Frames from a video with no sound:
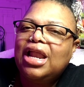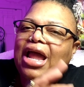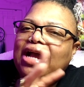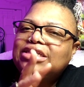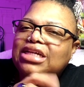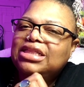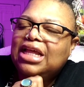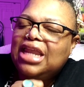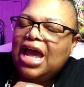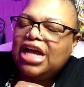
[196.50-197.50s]
like I said,
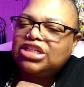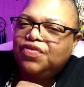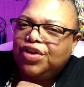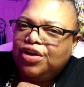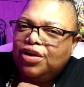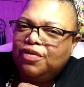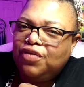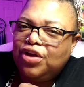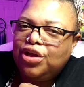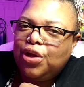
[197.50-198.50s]
the last
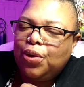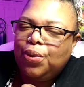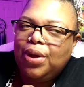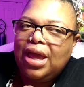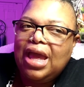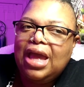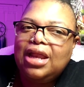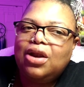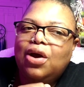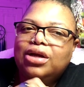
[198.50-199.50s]
video
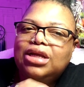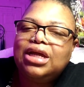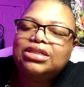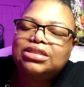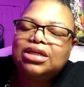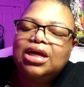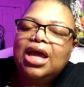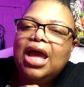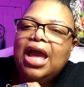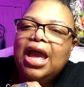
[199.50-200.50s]
and Artessa
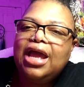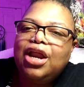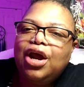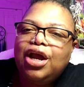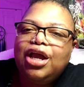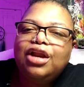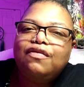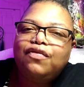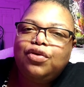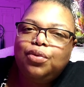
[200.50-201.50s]
and her
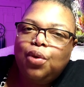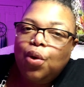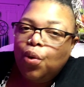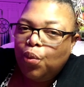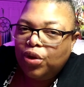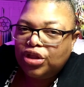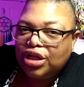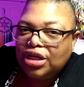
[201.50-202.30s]
interview with the